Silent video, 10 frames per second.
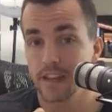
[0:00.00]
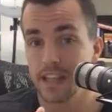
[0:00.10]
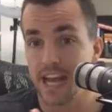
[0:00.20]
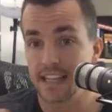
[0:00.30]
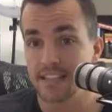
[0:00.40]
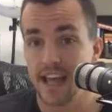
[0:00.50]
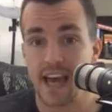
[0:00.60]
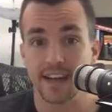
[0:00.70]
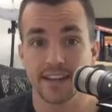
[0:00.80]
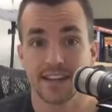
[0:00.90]
That's
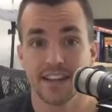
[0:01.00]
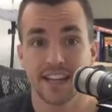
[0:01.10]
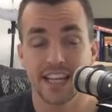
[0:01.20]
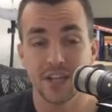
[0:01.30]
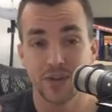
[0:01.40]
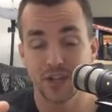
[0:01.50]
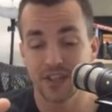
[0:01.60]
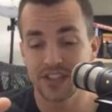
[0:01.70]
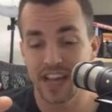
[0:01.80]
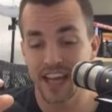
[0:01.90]
that. Then
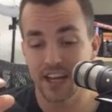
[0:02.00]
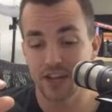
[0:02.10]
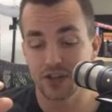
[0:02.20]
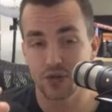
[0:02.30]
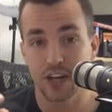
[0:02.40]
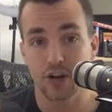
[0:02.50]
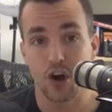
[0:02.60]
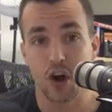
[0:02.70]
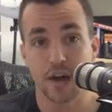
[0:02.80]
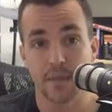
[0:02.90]
you can say
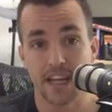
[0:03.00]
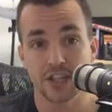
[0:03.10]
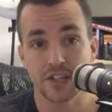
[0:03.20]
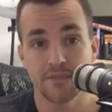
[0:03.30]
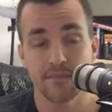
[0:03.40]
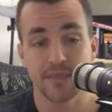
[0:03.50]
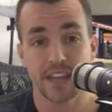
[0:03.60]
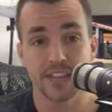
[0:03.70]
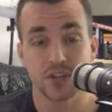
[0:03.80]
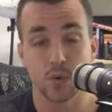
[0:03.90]
trigger automation.
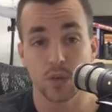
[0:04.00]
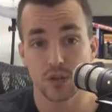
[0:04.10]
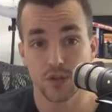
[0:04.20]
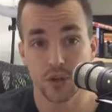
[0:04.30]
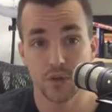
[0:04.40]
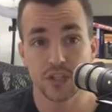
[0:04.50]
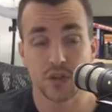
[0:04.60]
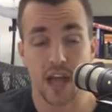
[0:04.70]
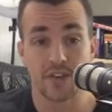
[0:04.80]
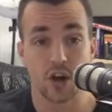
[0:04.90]
And so what you'll do is
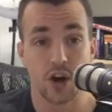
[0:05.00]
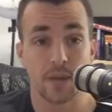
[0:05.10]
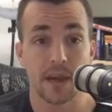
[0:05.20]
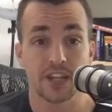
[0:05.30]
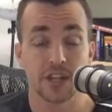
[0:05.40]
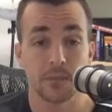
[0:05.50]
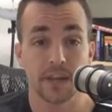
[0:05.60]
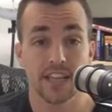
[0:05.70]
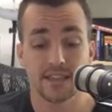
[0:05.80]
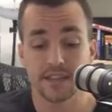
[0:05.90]
you'll have an automation in
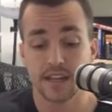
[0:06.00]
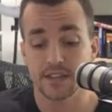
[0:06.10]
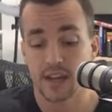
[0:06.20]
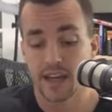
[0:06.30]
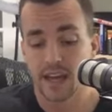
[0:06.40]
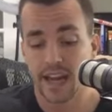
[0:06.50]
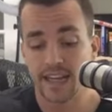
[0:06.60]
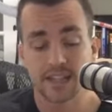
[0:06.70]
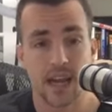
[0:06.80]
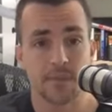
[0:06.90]
place that says,
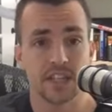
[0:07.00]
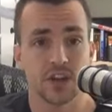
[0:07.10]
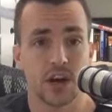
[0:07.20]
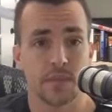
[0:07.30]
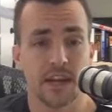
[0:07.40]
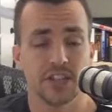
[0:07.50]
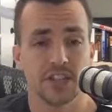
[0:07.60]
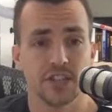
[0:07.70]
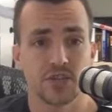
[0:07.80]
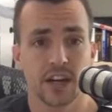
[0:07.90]
anytime this
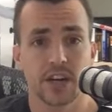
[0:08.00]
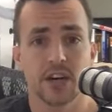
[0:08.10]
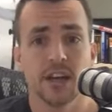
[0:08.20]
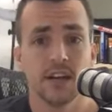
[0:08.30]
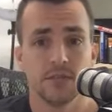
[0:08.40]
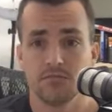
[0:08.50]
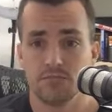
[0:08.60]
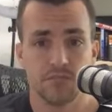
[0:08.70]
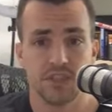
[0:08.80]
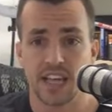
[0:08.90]
automation is triggered,
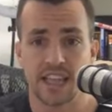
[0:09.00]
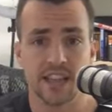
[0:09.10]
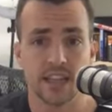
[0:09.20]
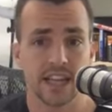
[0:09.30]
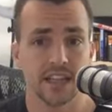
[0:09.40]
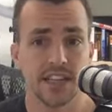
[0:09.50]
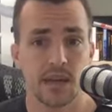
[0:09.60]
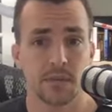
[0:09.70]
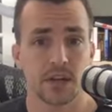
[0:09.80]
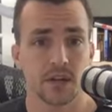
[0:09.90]
send the lead to
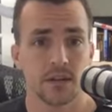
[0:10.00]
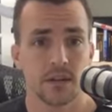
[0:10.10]
Zapier,